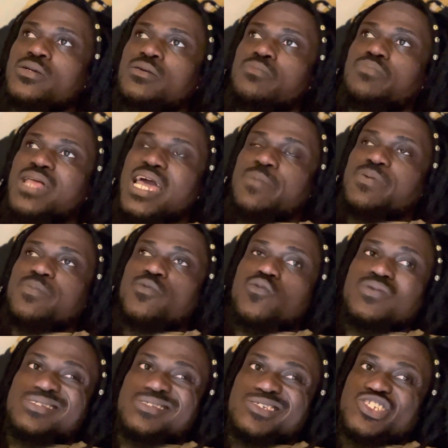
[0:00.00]
Black people
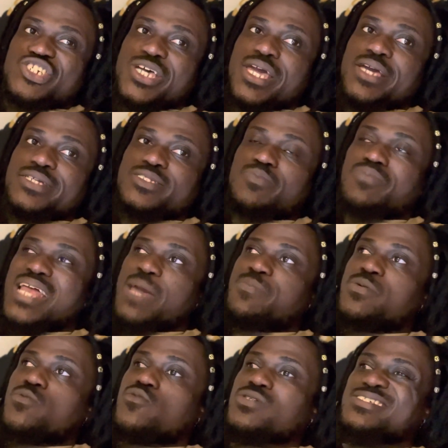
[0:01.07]
was in chains. Black
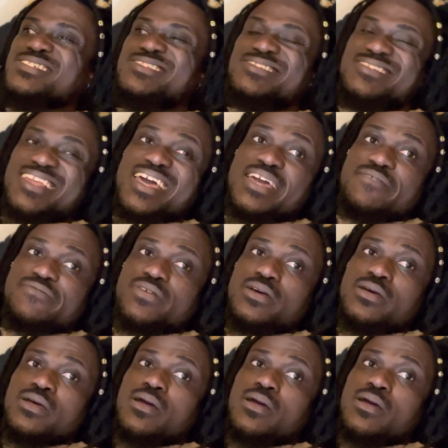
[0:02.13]
people was enslaved.